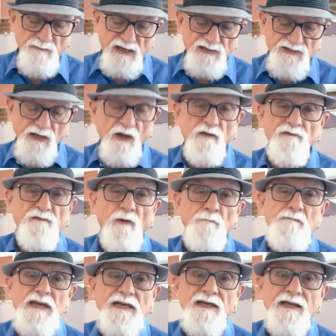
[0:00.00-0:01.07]
myself for
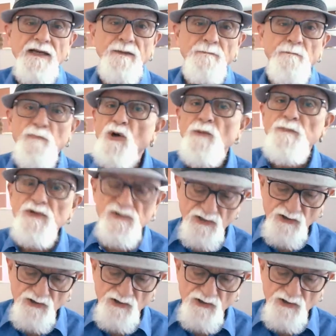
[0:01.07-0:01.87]
meaning, purpose,